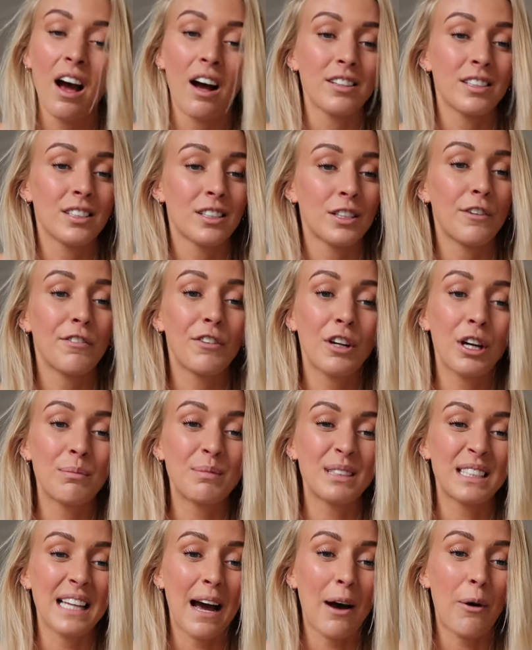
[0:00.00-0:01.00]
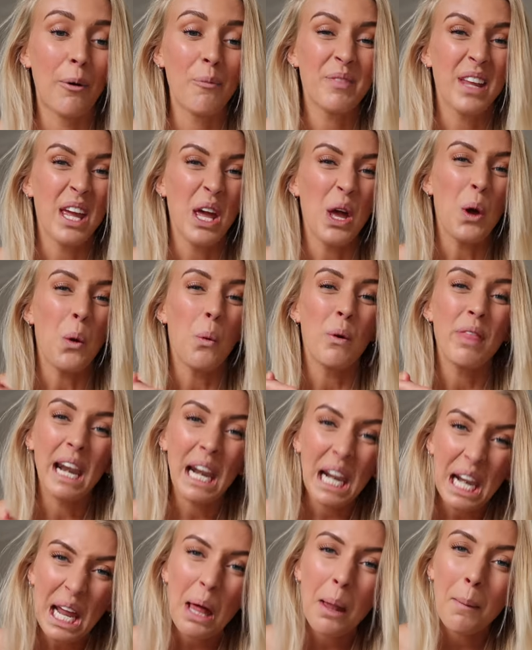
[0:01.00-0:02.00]
Our stuff comes out with a
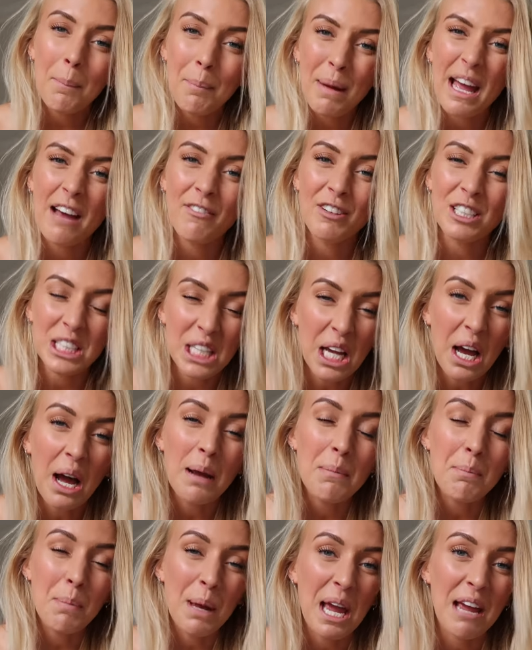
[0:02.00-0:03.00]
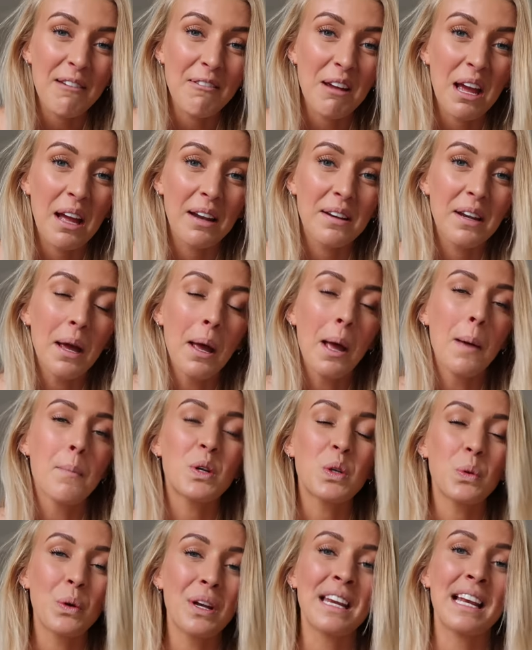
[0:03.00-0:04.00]
little bit of a time period
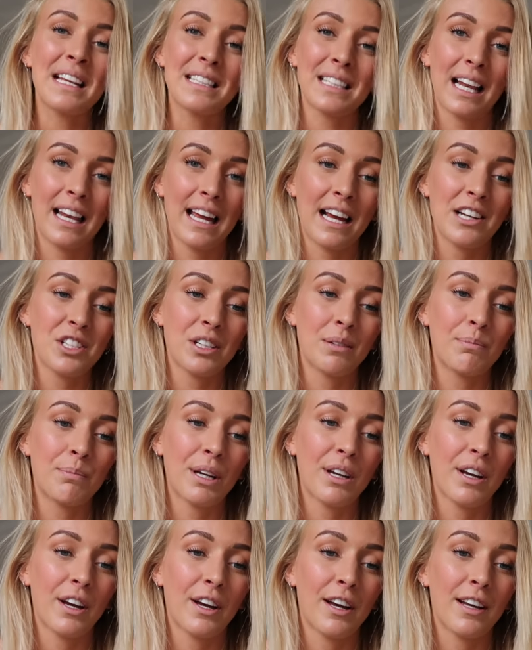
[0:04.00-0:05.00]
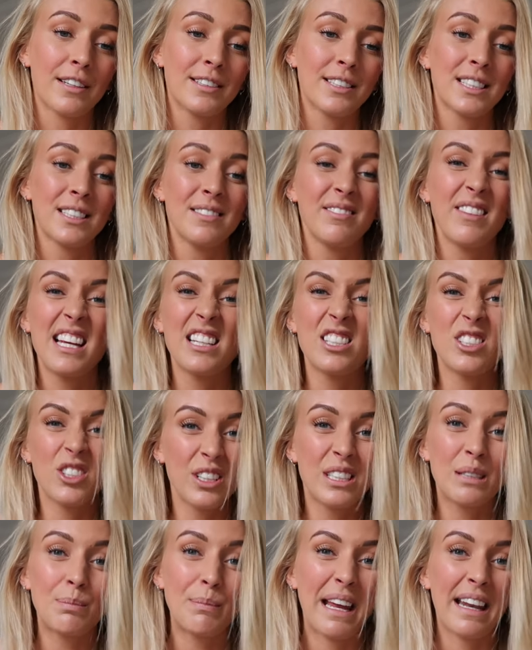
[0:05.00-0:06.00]
between each collection because it's
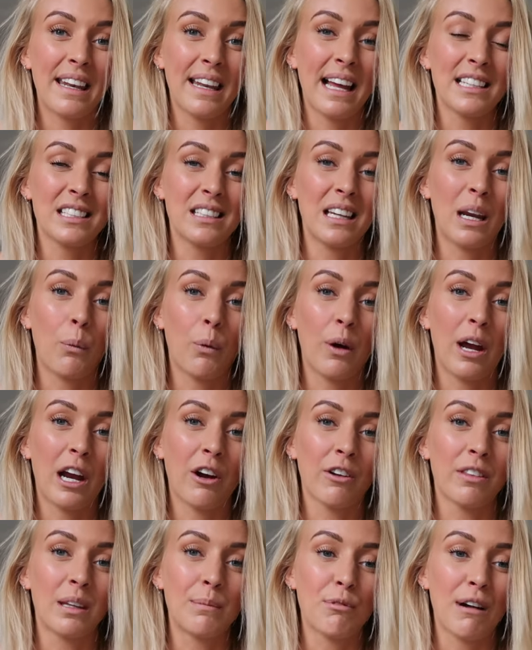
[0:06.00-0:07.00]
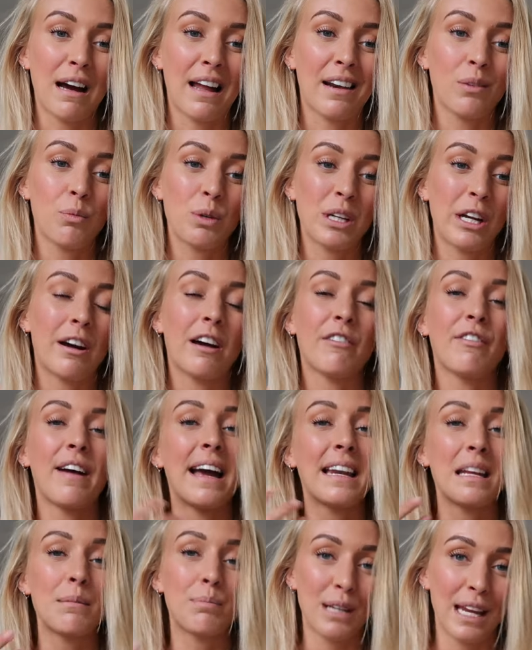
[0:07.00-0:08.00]
just me and Natalie working on the brand. We don't have
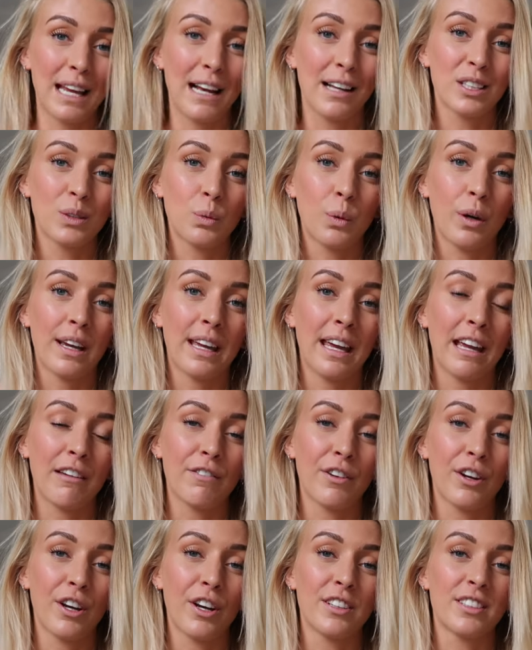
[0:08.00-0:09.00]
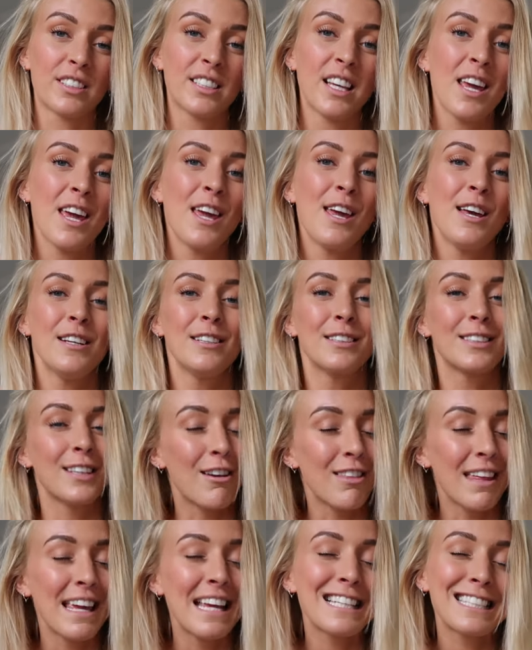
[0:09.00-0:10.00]
anybody else working for us,
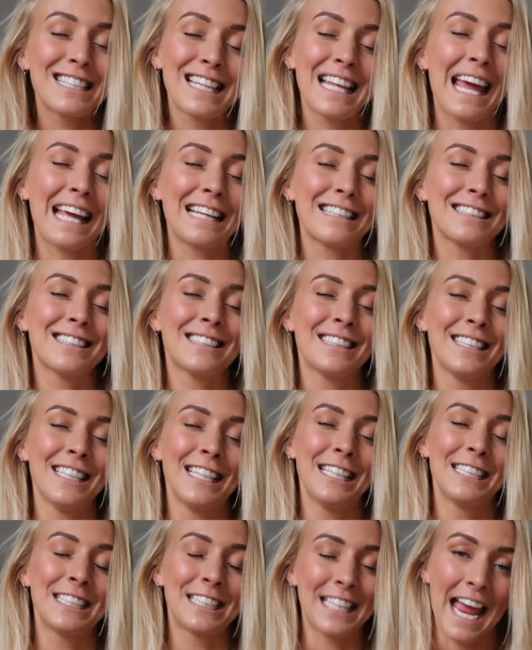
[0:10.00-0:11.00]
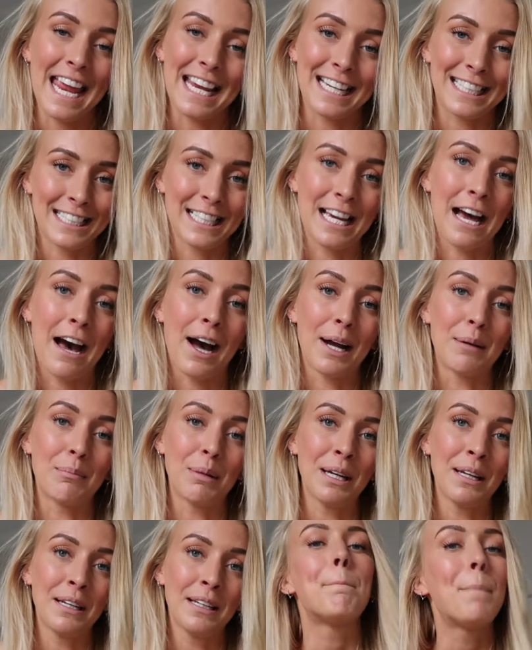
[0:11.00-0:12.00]
so these things take
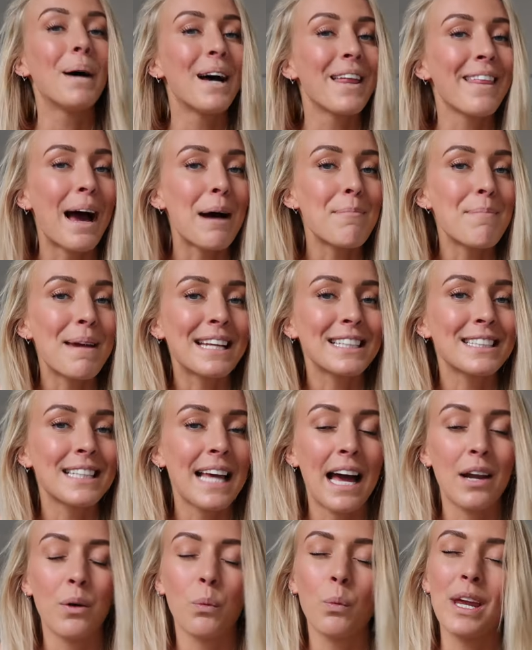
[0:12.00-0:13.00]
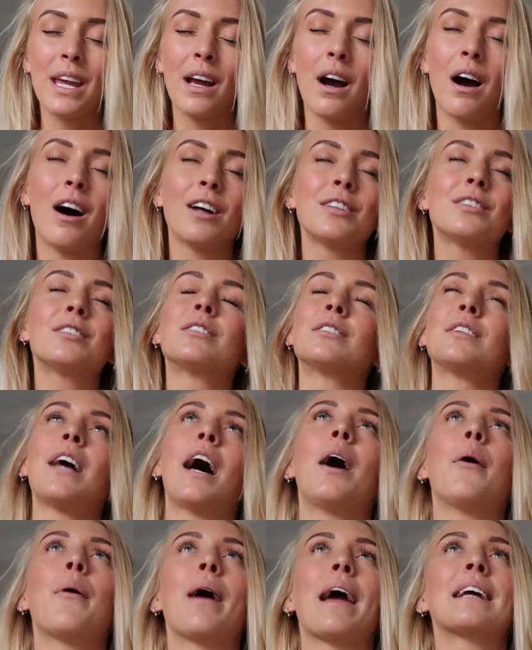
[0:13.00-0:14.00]
time. But that being said, we are
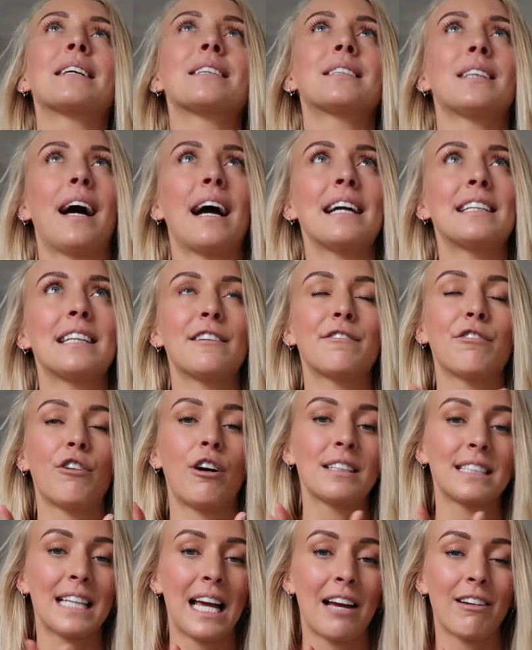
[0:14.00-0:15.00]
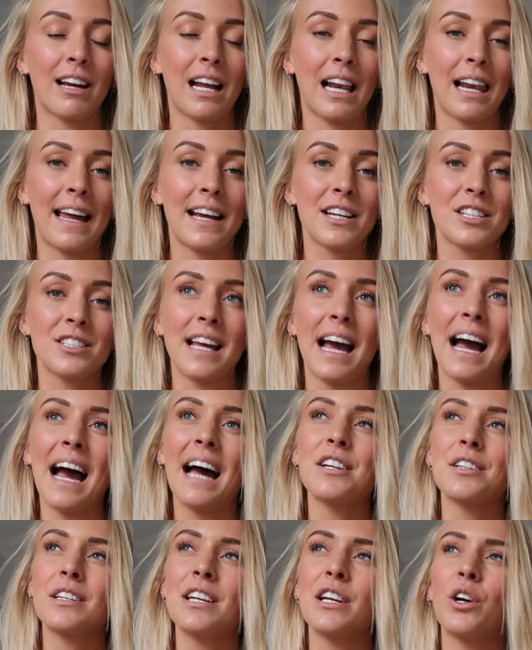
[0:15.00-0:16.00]
so excited for our Terra collection. It
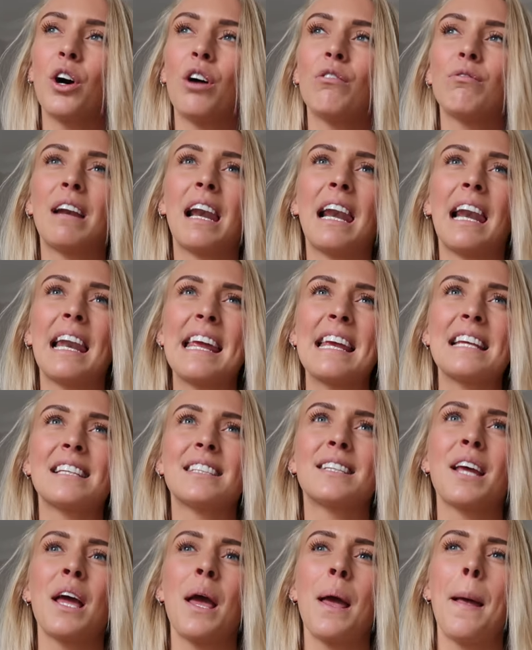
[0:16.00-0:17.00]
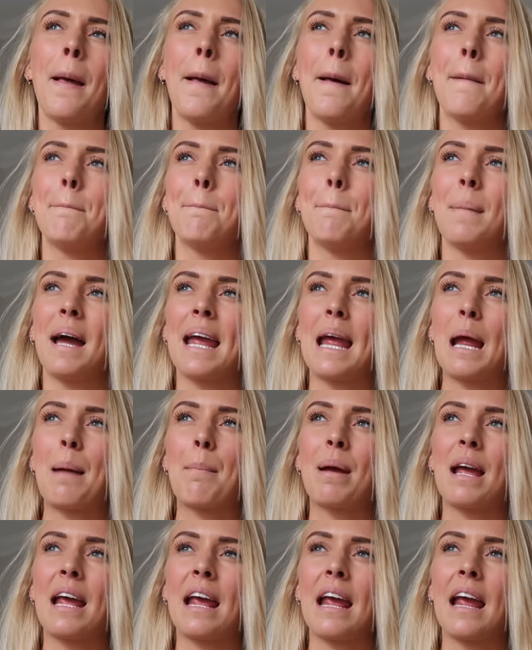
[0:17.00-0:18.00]
actually got released
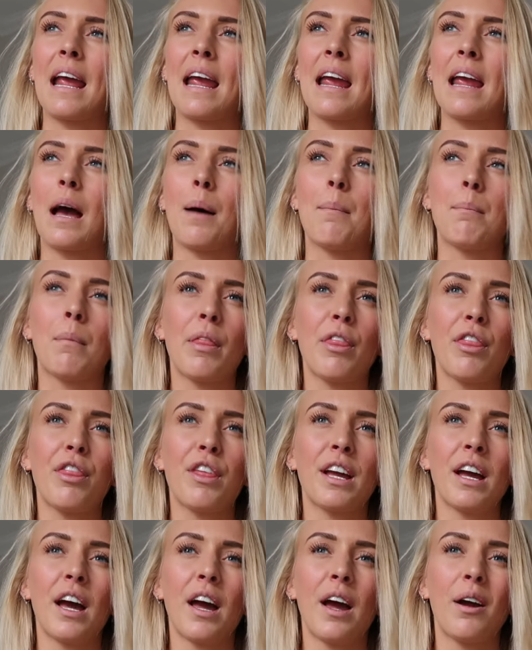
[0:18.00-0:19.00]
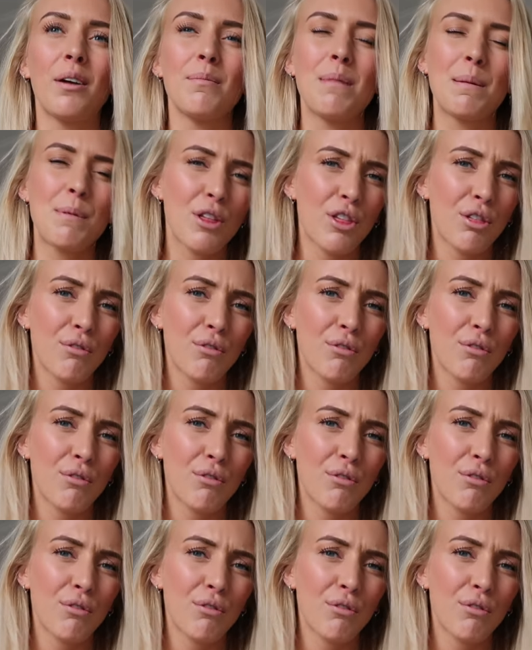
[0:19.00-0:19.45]
maybe a month ago, maybe